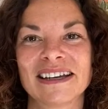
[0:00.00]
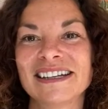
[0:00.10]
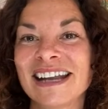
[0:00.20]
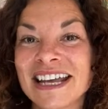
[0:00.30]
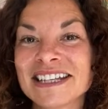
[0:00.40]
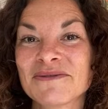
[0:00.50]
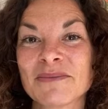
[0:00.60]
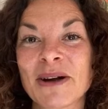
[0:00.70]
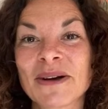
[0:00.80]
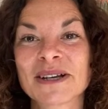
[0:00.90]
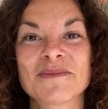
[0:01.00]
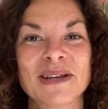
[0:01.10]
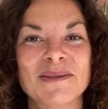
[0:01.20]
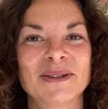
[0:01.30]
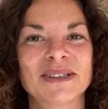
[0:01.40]
Native American
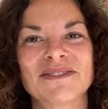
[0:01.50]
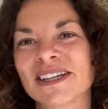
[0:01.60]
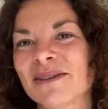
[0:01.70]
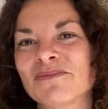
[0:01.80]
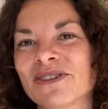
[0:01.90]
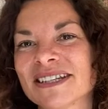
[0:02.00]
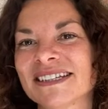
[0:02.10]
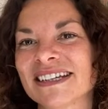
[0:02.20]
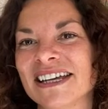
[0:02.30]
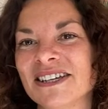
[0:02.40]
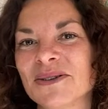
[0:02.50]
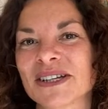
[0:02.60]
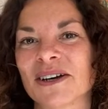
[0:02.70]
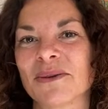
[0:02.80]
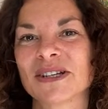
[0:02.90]
people living in present-day
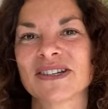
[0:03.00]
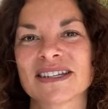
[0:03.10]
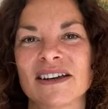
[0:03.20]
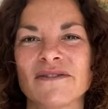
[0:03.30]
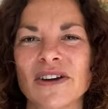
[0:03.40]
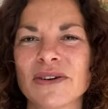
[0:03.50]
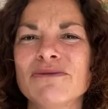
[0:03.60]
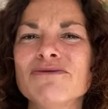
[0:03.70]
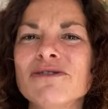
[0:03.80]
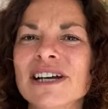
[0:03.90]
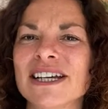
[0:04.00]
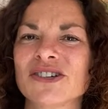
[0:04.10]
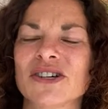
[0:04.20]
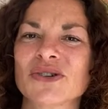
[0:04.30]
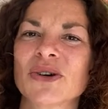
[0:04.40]
Utah, which is very
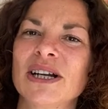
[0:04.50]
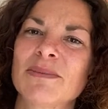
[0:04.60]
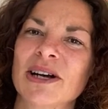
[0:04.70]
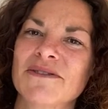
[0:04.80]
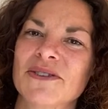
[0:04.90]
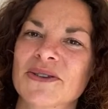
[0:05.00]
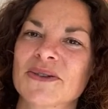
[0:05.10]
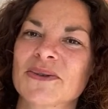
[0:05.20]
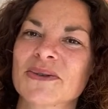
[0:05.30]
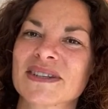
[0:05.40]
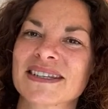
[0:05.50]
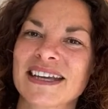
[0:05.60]
rich in trilobite fossils,